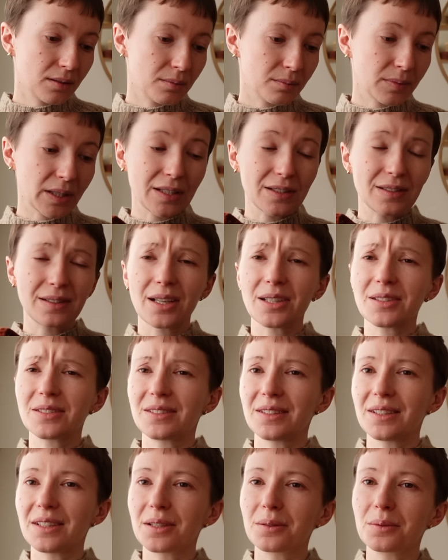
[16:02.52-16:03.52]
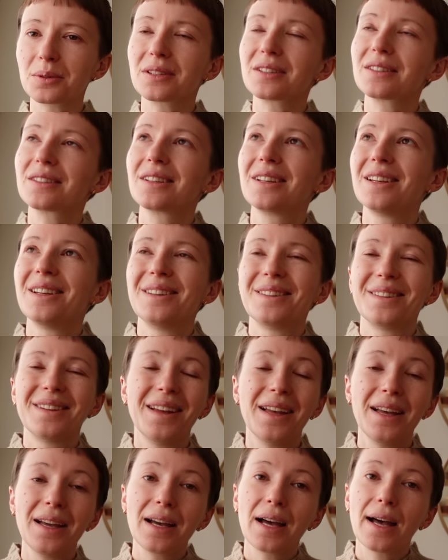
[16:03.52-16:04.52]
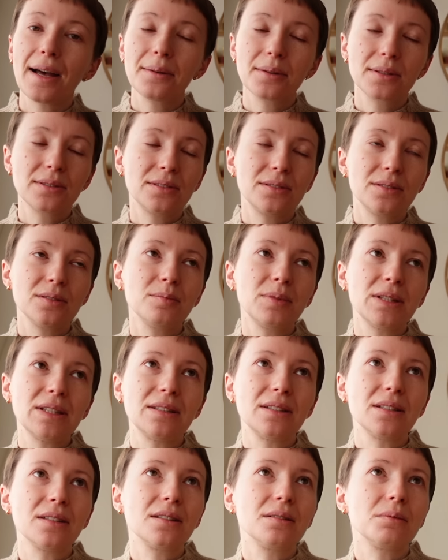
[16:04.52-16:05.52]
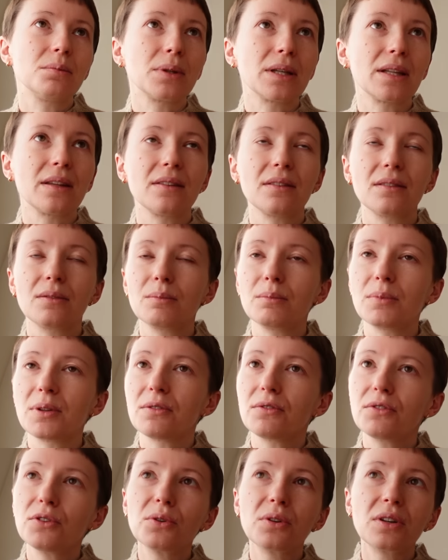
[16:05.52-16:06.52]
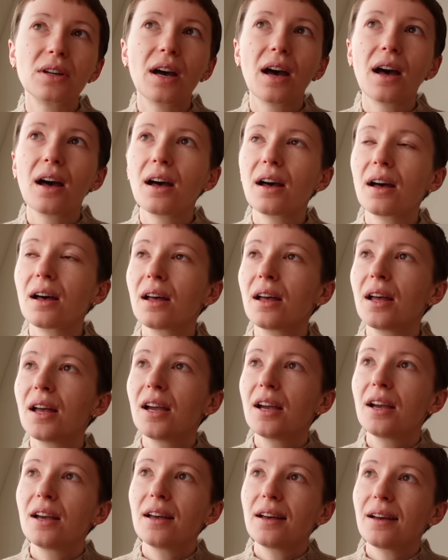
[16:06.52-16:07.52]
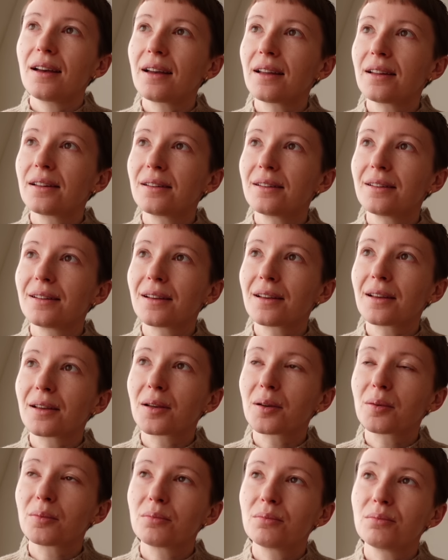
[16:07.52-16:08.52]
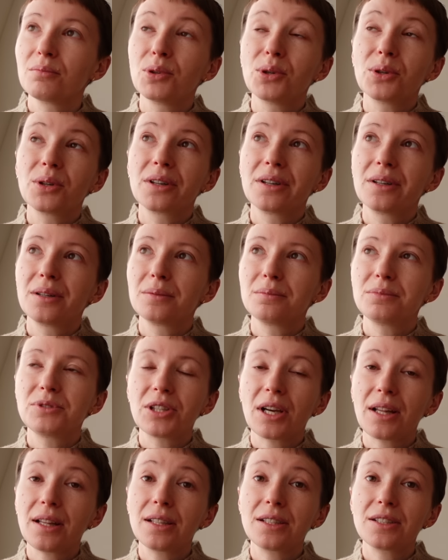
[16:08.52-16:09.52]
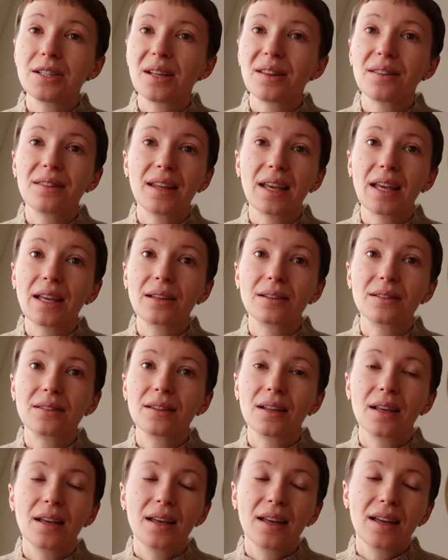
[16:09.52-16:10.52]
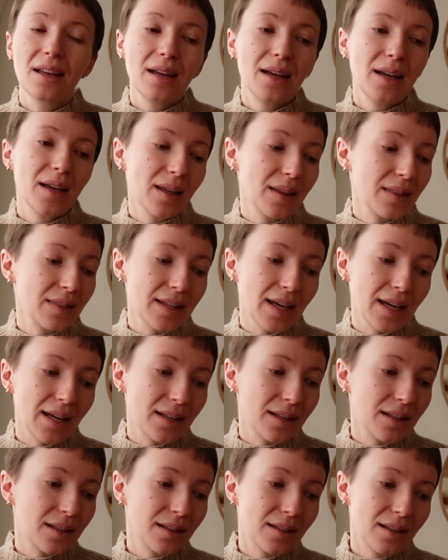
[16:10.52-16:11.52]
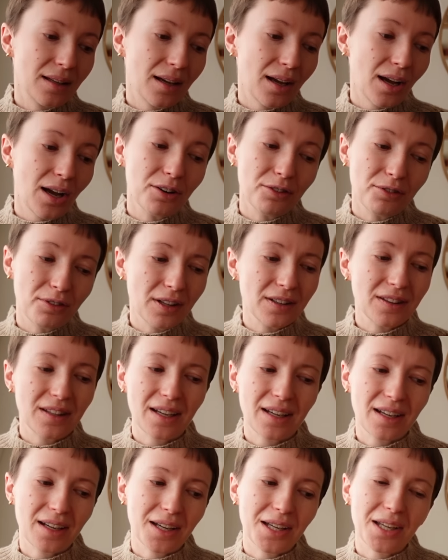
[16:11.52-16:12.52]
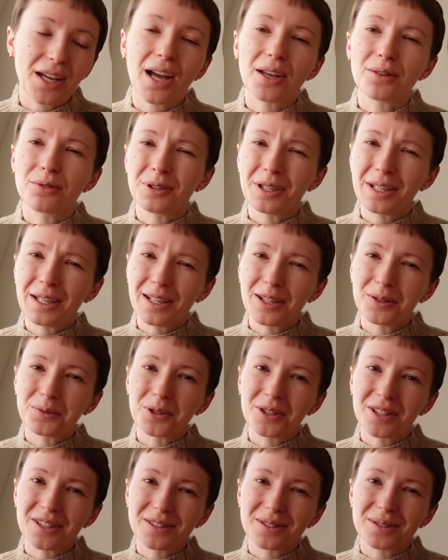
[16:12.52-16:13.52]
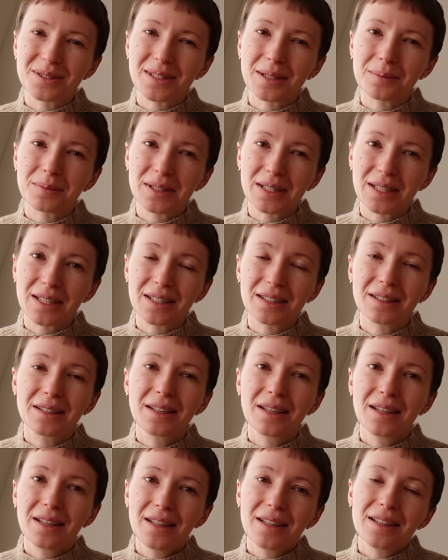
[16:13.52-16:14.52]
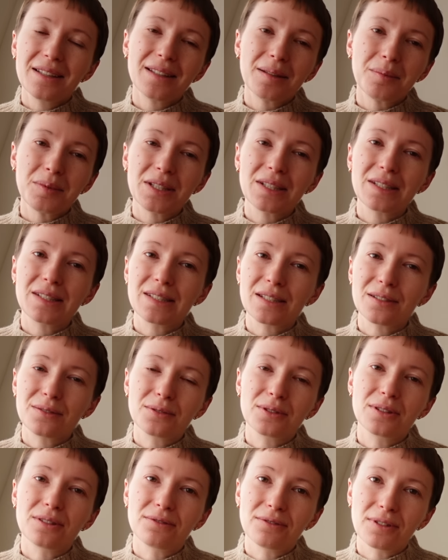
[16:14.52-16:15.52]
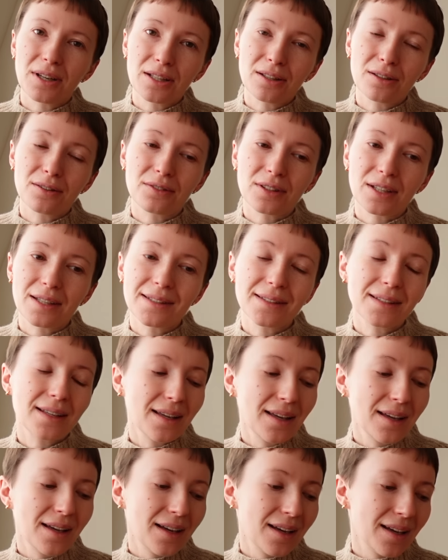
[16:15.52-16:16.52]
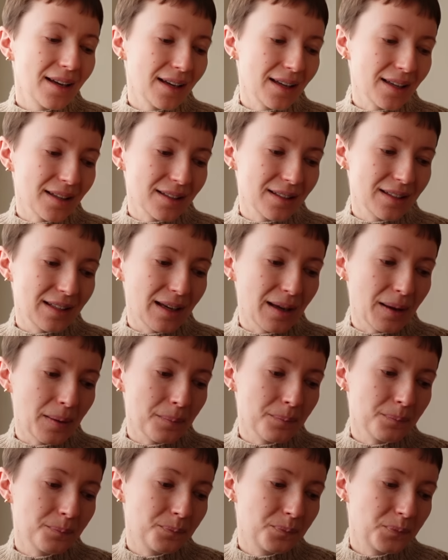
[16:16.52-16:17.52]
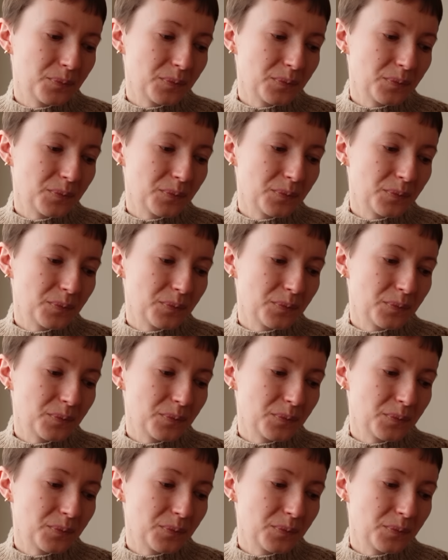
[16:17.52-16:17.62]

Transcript: Because last year I was too busy with bifurka and more challenging things, and then I felt like I really wanted to something just for the fun of it, and